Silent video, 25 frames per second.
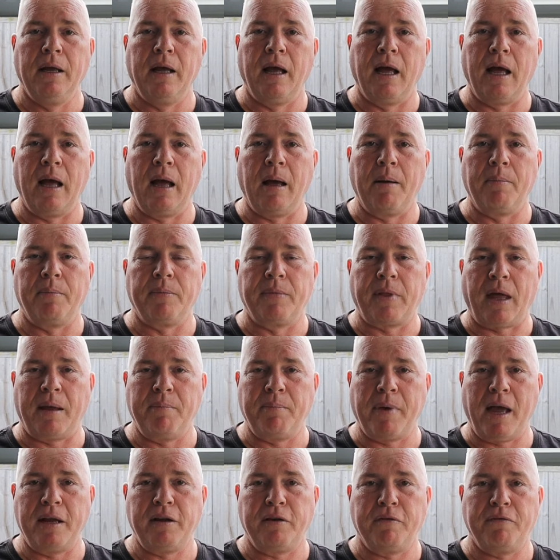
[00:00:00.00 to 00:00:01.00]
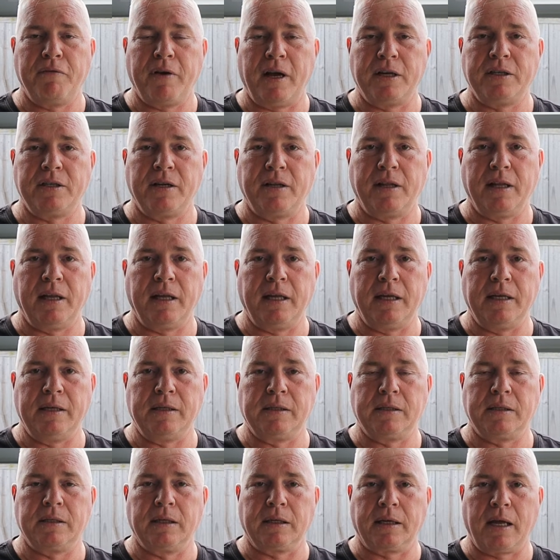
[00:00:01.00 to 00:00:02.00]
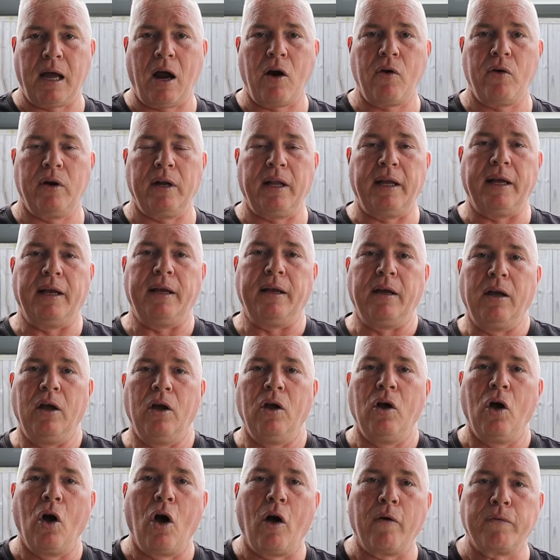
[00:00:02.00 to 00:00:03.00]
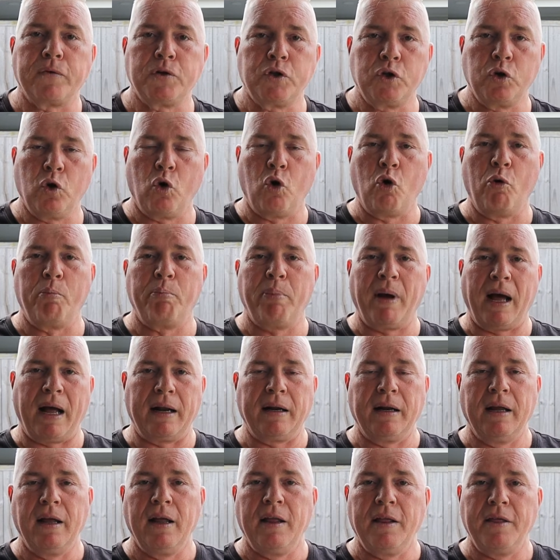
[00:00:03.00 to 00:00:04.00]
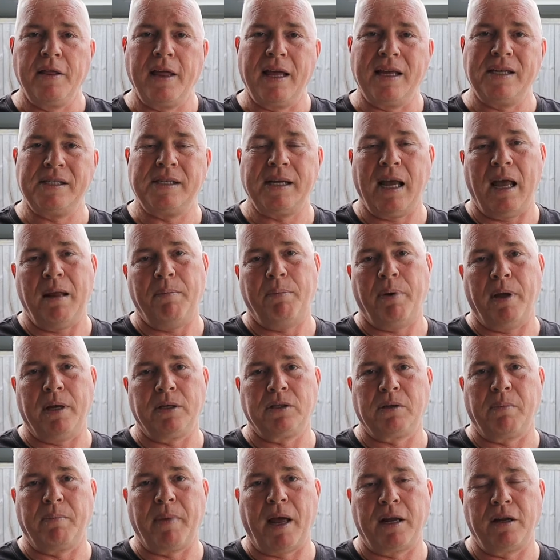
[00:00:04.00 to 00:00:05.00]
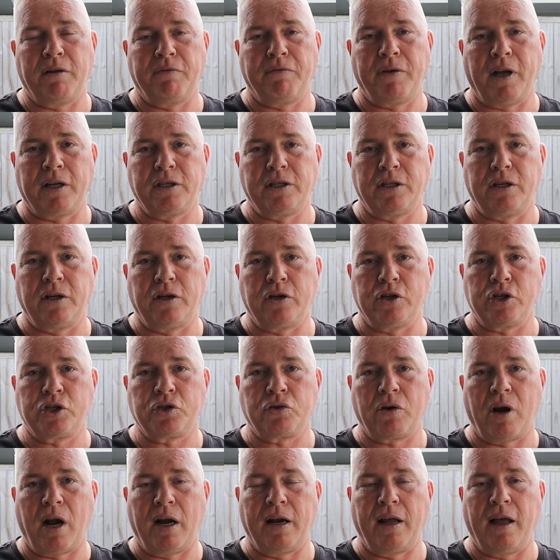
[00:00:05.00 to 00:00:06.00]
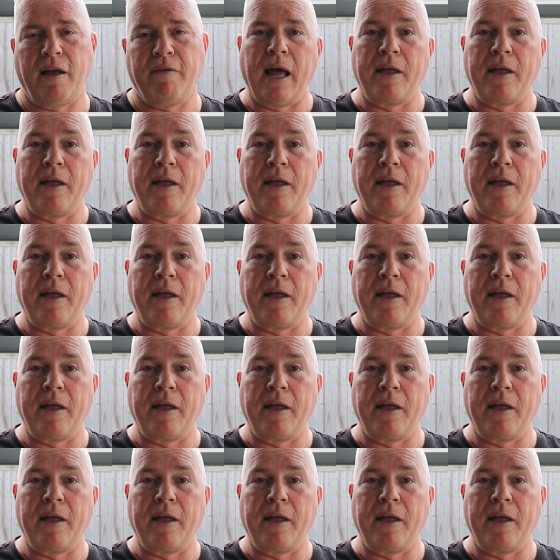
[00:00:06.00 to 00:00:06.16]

They manufacture these currently offshore, but their sand pegs are manufactured in Australia.